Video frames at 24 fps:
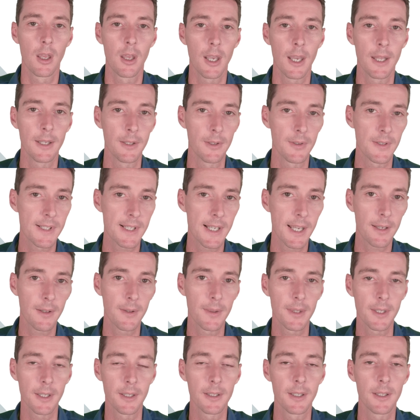And then the
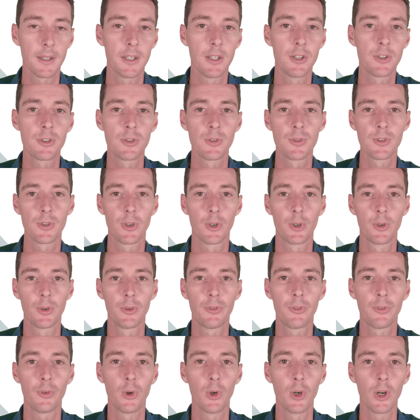second thing that these shoes are good
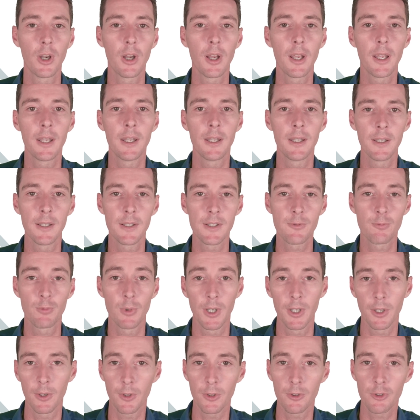for is
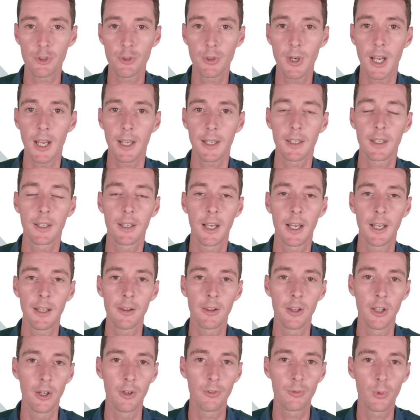running on the track. I
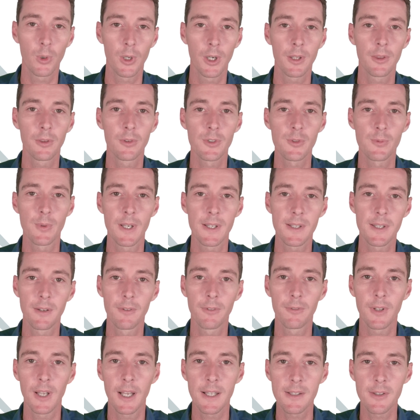love wearing those racing
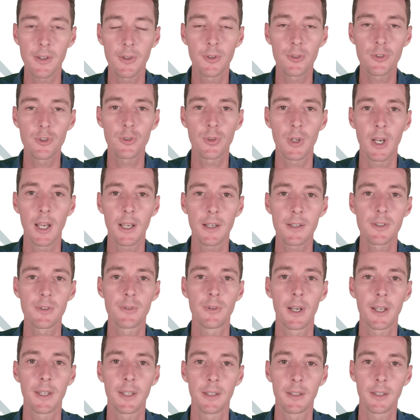flats on the track
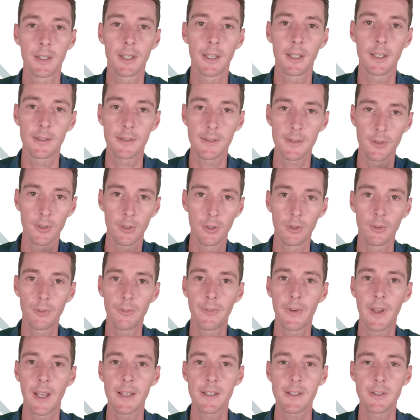so I can get a little
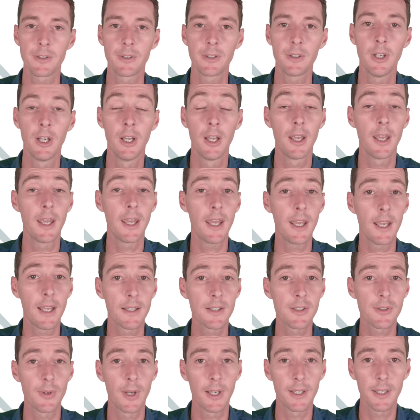faster
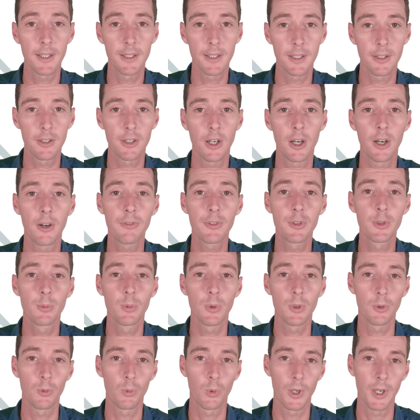and so I can get
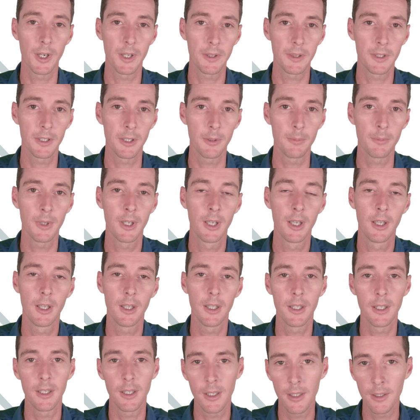comfortable wearing them
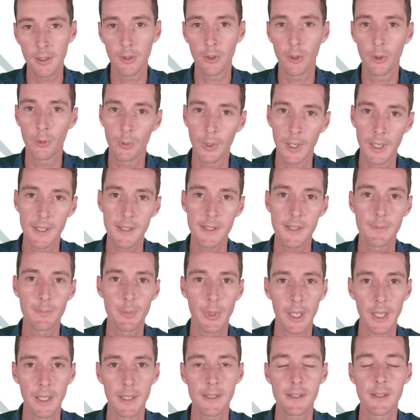in a race
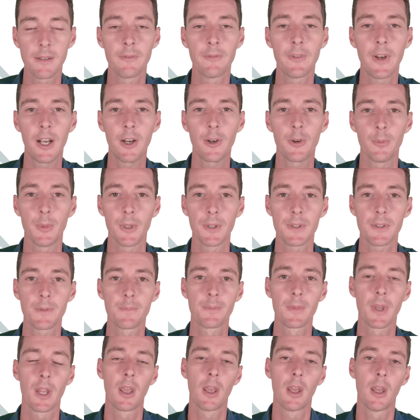pace environment.
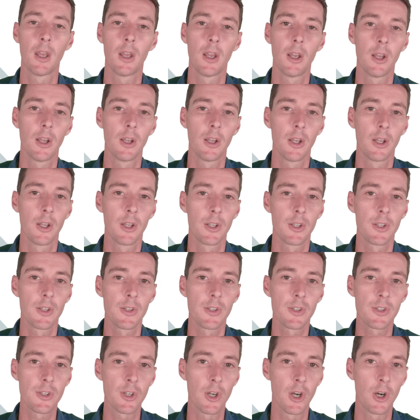
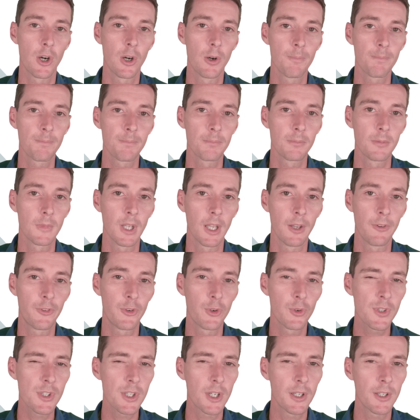So if
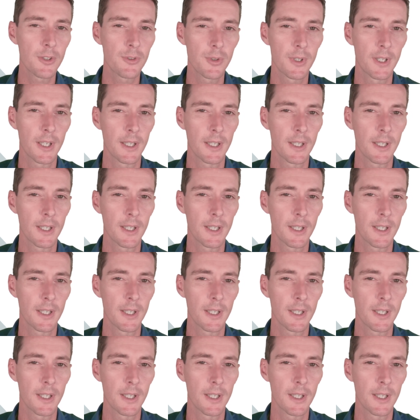you're starting to